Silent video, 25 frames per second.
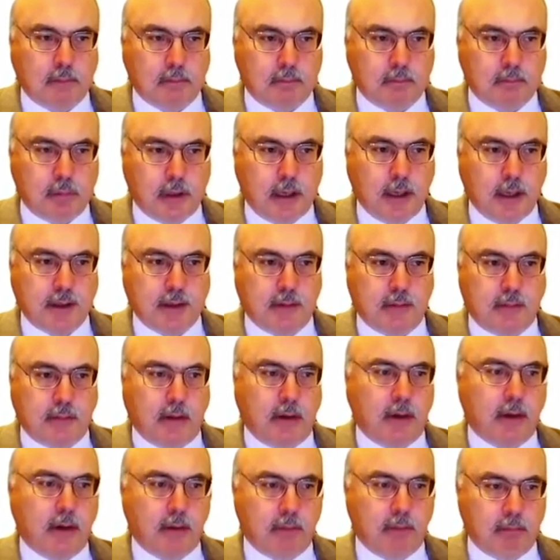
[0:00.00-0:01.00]
production
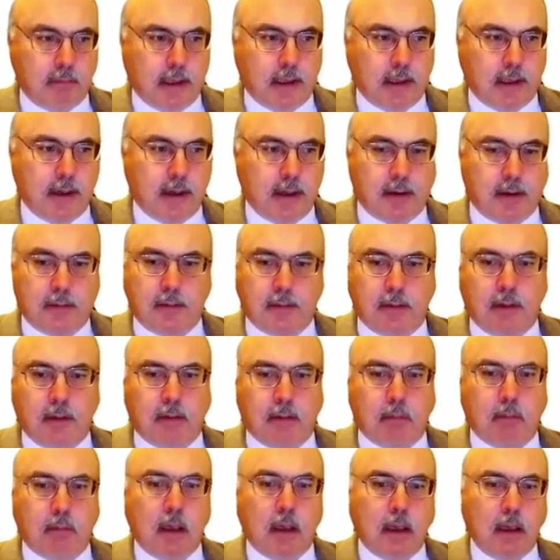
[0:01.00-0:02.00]
center in the near
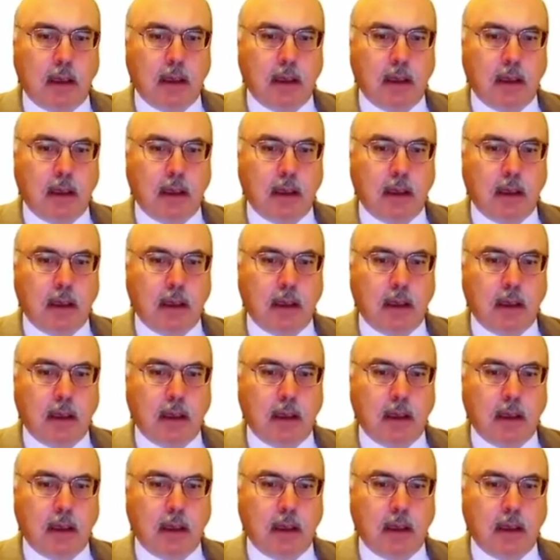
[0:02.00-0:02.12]
term.